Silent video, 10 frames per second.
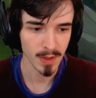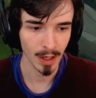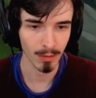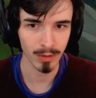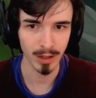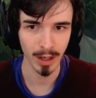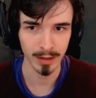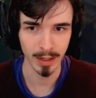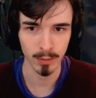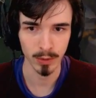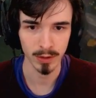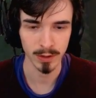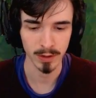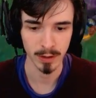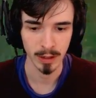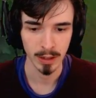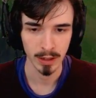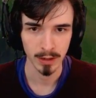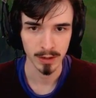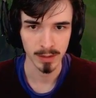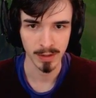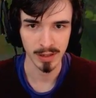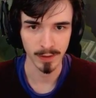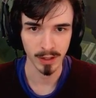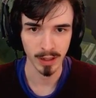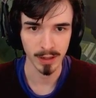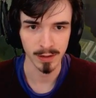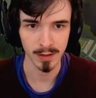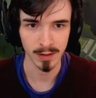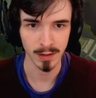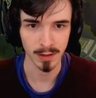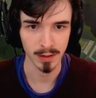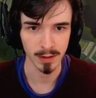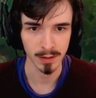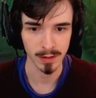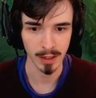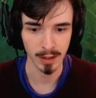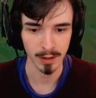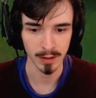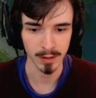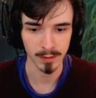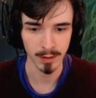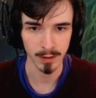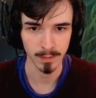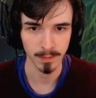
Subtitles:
I really like that ward. Especially against Zach, I think it's great.